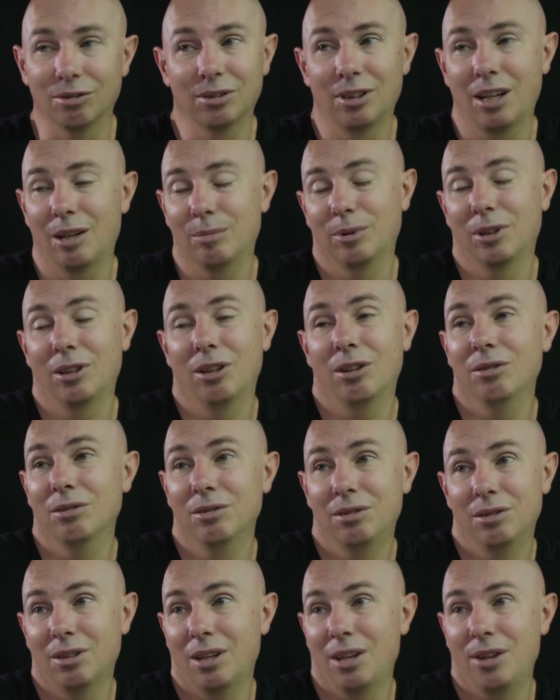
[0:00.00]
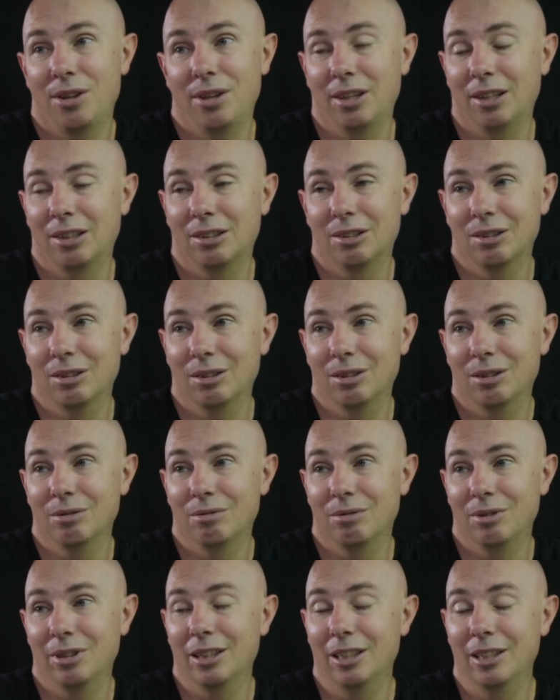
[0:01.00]
come close, I think, to
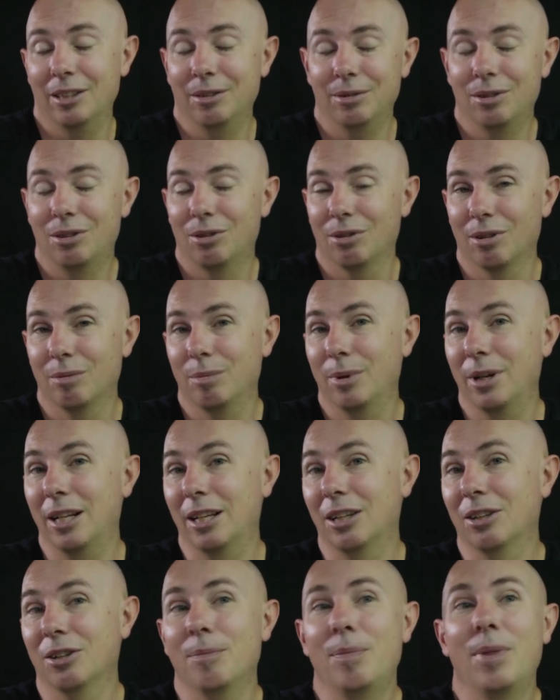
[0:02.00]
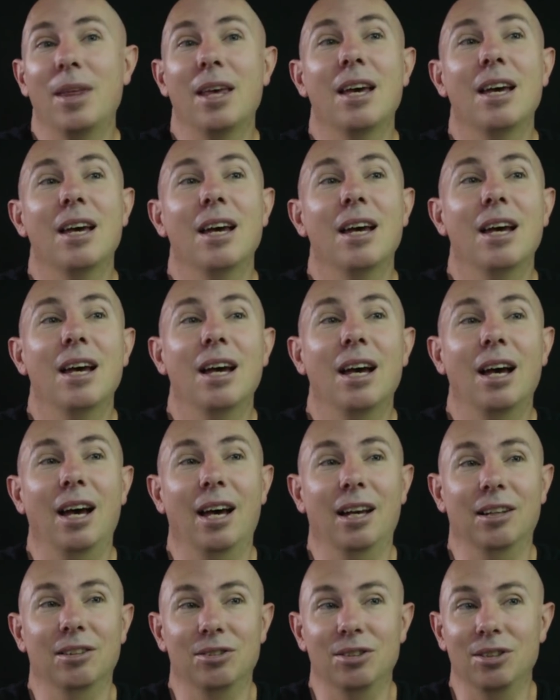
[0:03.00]
really sort of beating her.
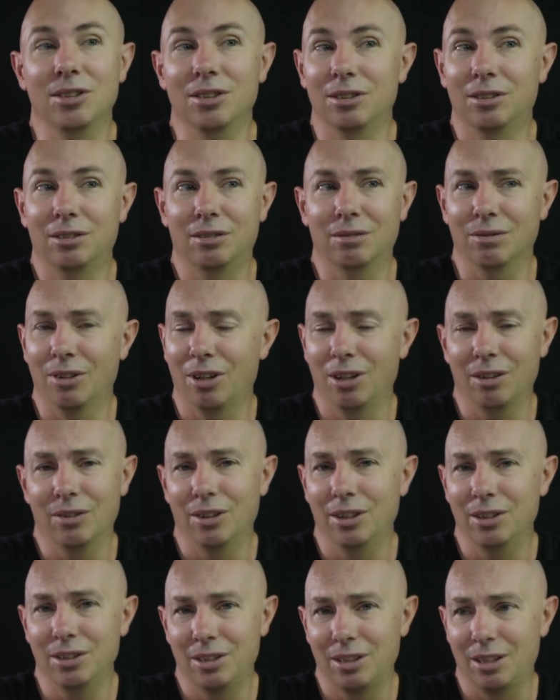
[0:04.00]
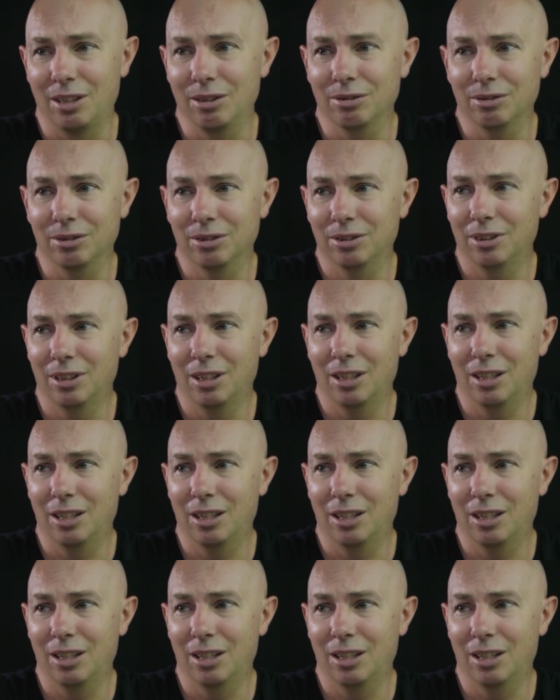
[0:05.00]
And she's very, very skilled.